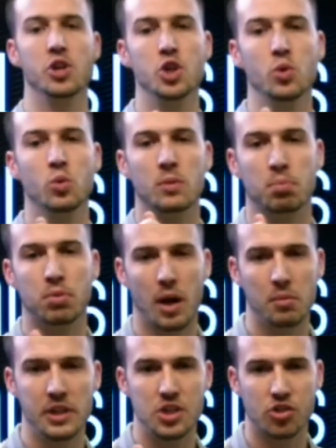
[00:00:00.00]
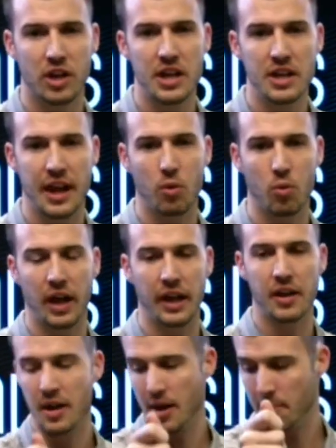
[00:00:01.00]
You were probably trained that
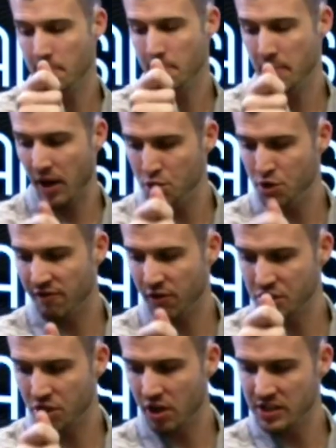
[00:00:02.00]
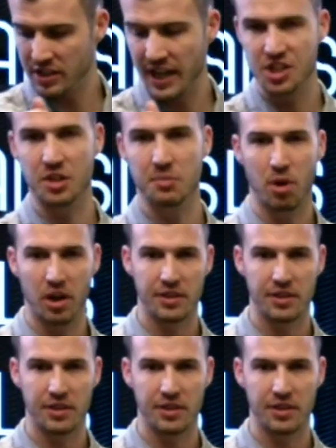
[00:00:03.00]
way back when you first started as an agent.